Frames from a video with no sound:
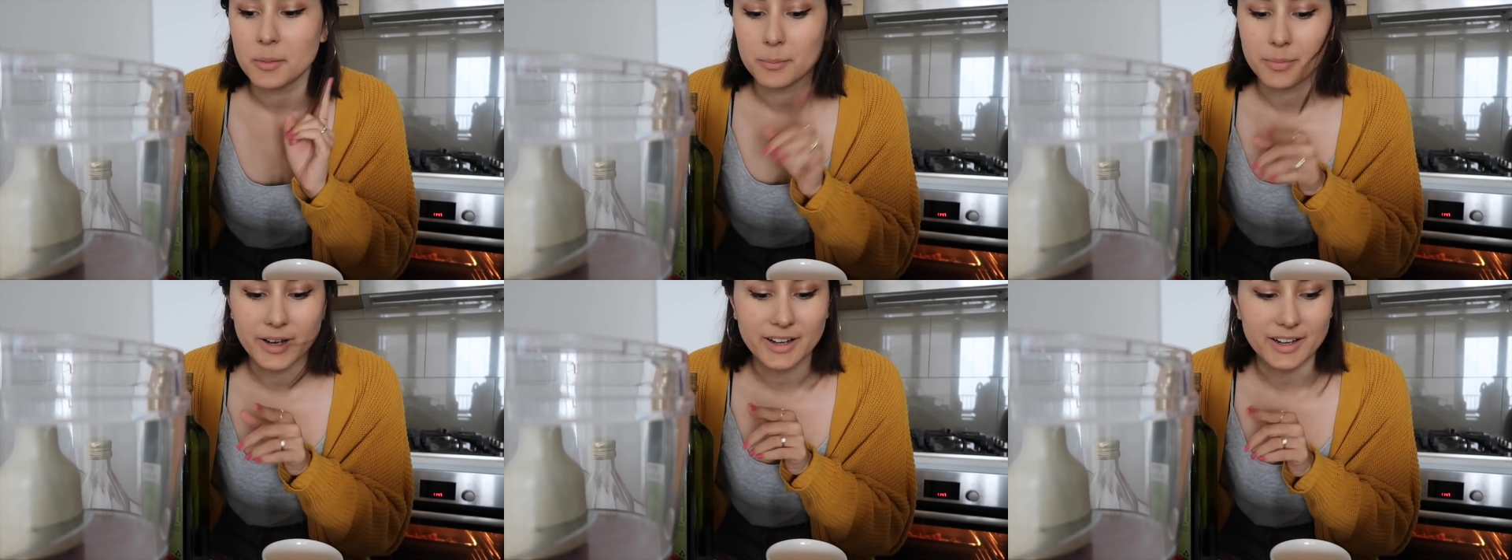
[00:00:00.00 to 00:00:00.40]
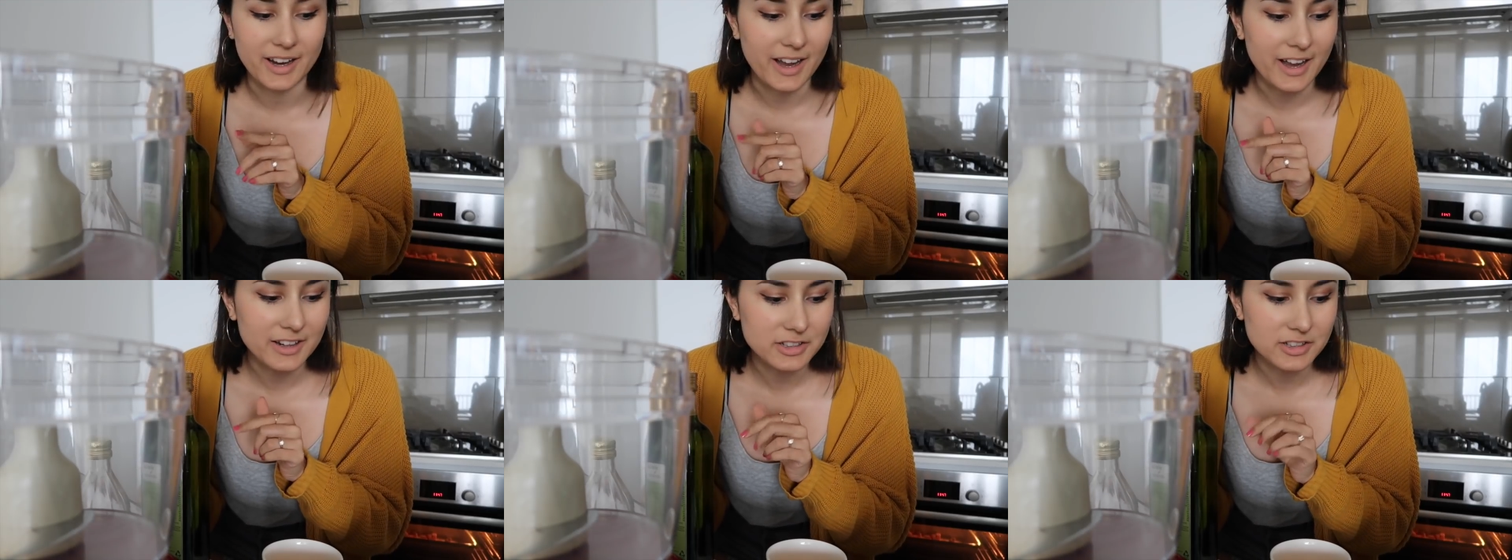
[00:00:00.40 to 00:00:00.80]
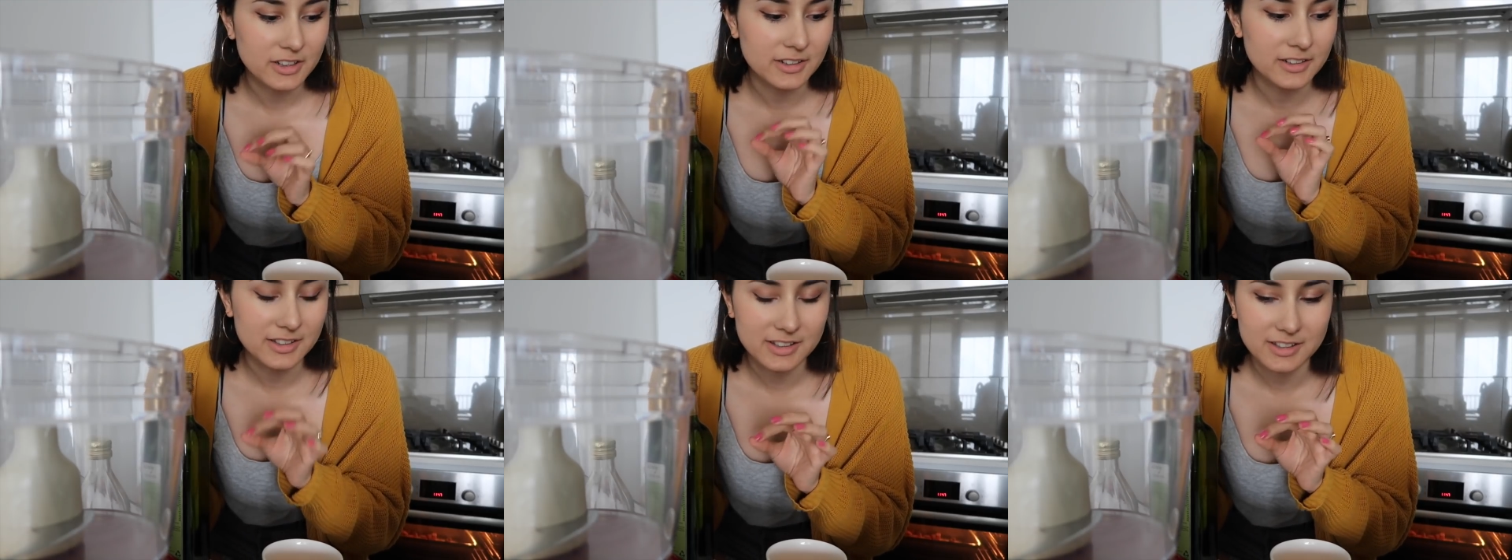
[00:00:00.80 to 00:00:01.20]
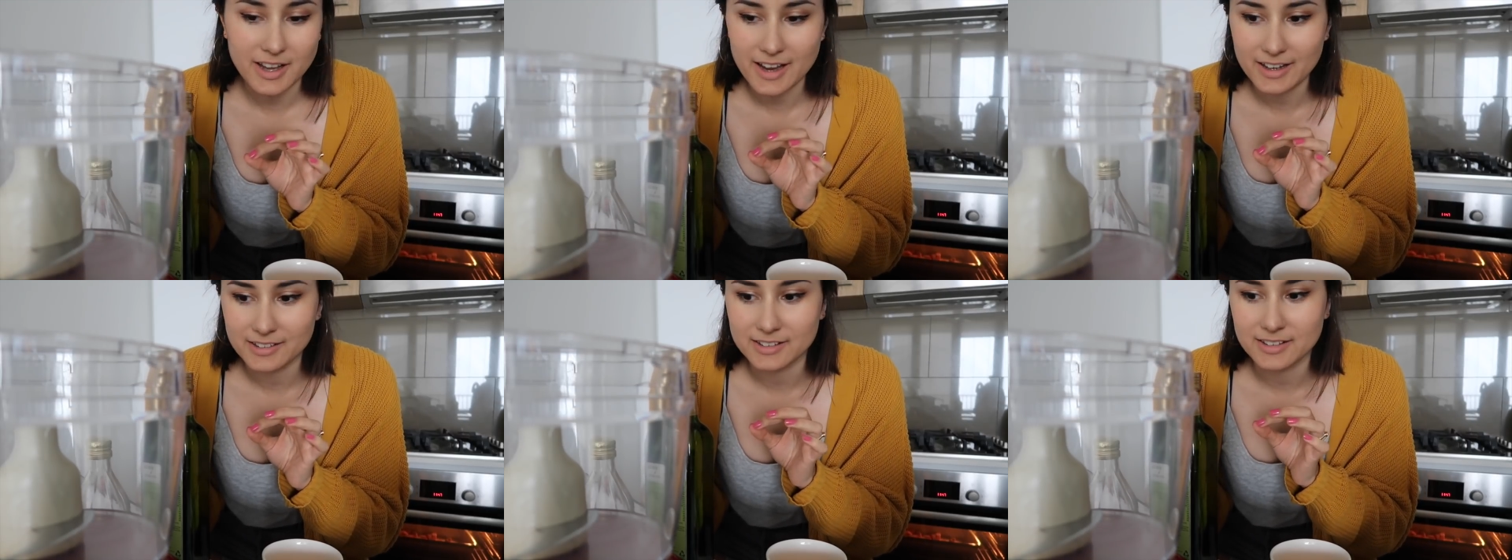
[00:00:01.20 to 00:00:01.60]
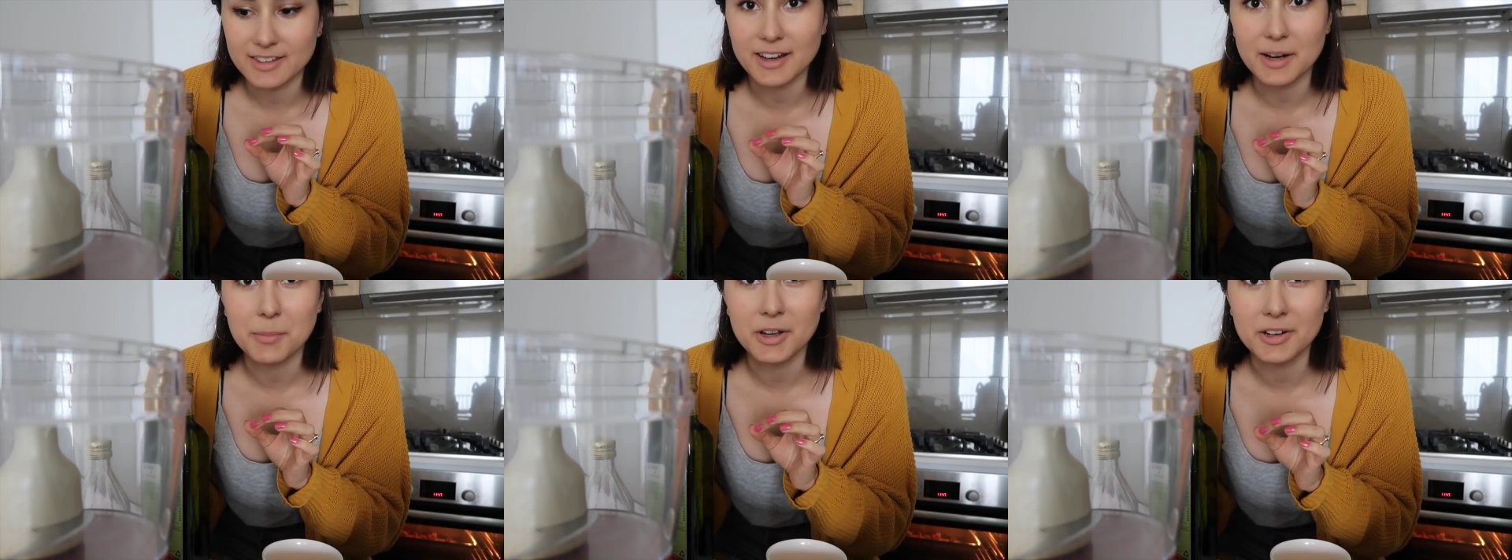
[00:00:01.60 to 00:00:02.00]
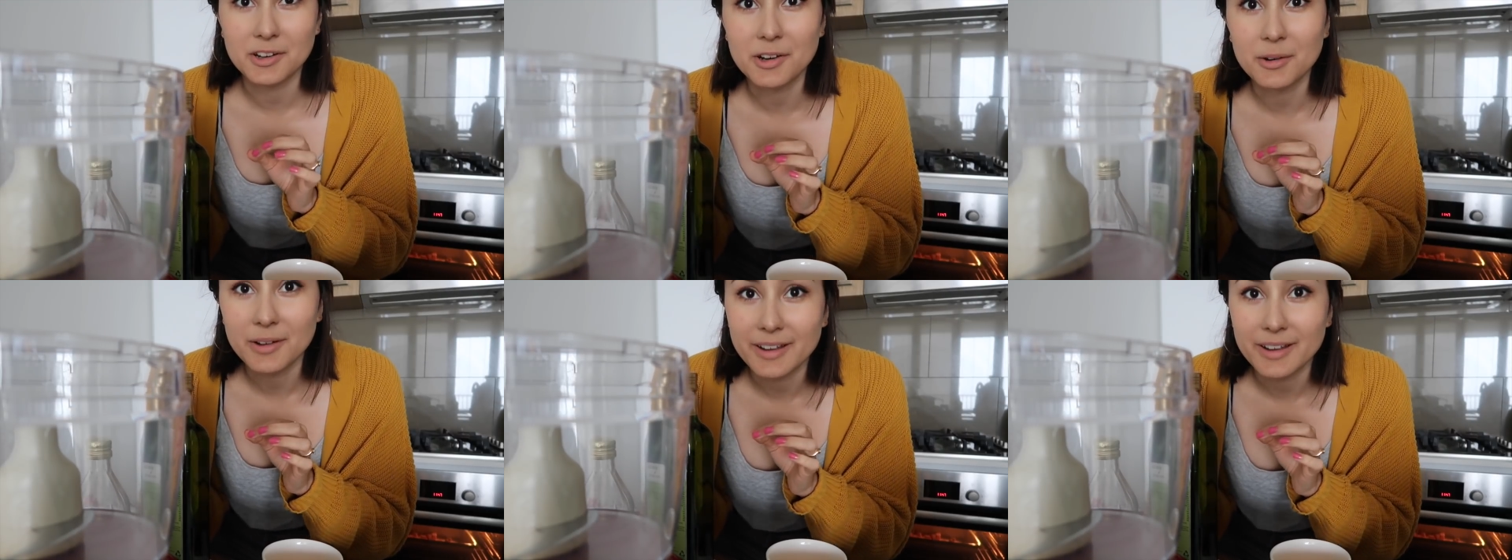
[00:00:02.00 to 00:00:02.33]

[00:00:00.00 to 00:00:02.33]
but I actually decided that I'm gonna go